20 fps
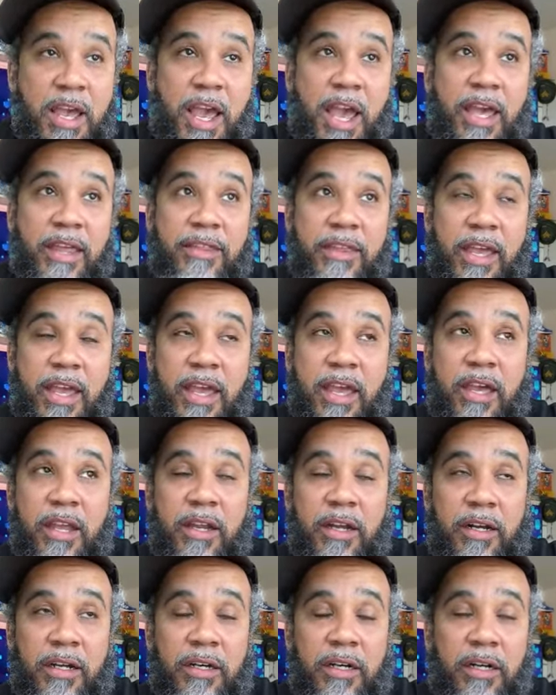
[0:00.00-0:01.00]
and then
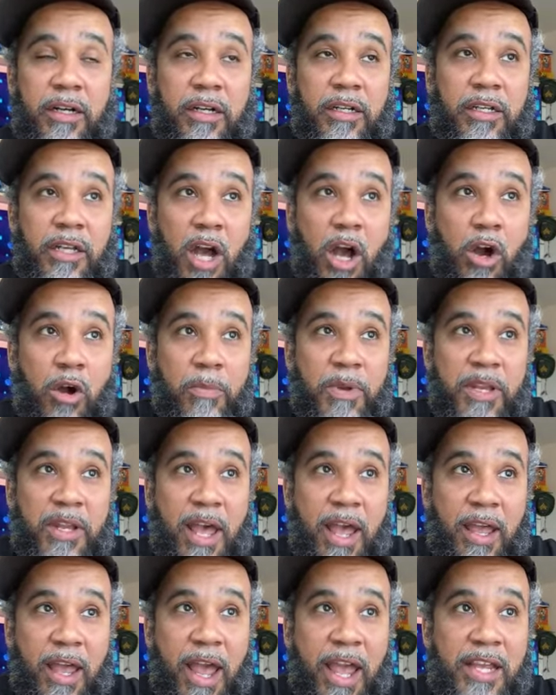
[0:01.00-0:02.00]
uh, Kobe
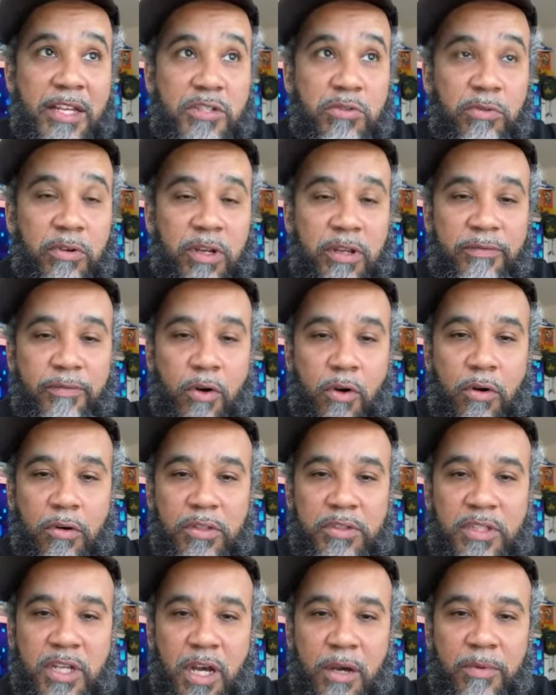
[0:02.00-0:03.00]
Day, 824
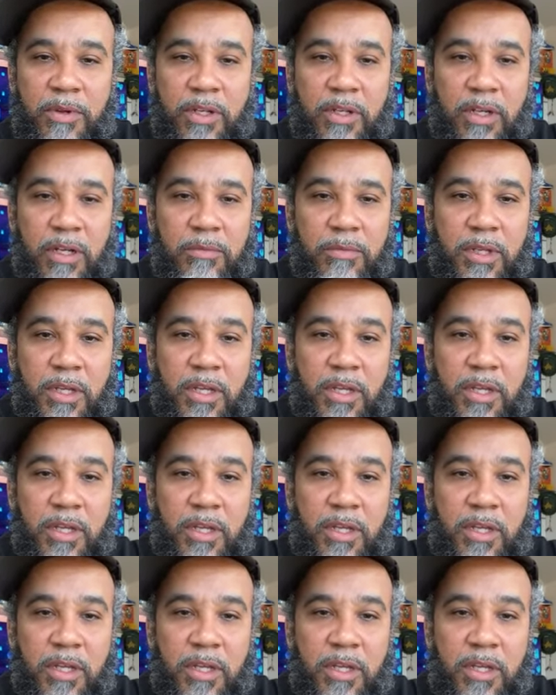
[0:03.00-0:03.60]
is coming up.